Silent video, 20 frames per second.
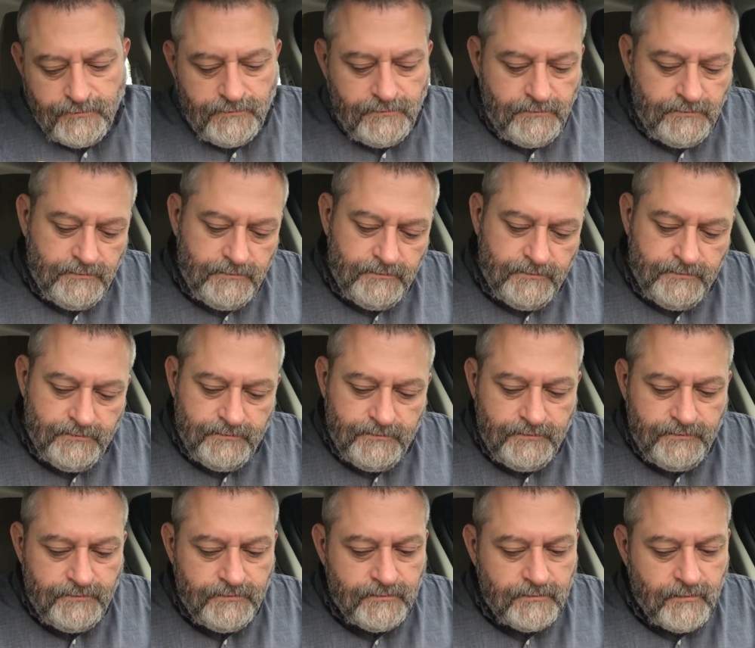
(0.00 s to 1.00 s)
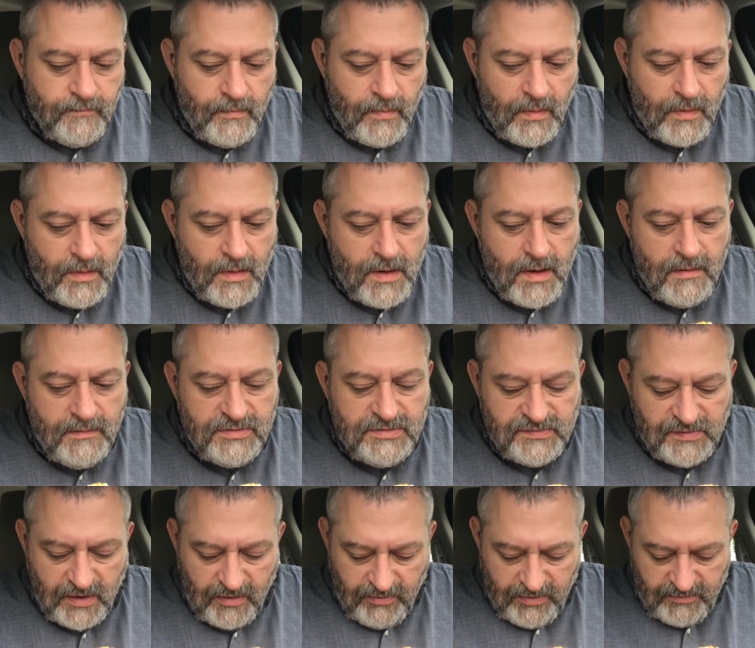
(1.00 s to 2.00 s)
Mm,
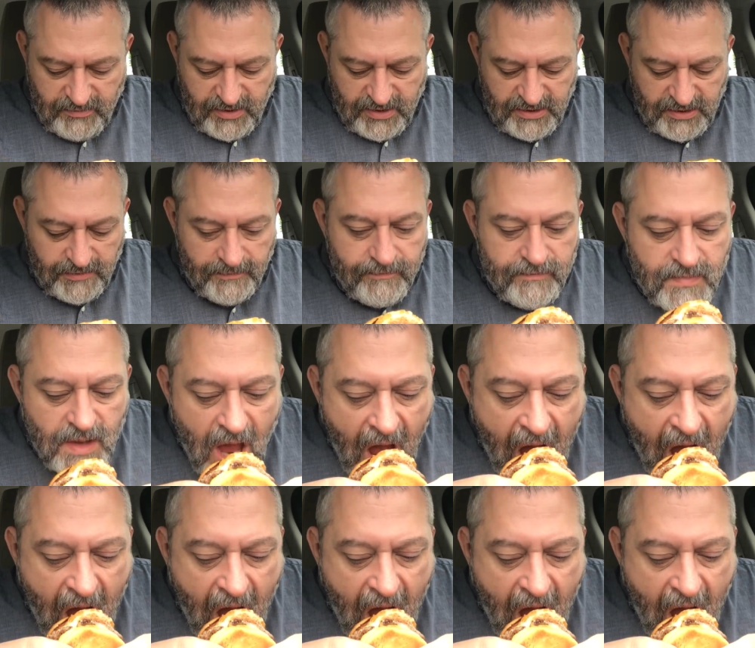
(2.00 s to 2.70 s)
let's go in right here.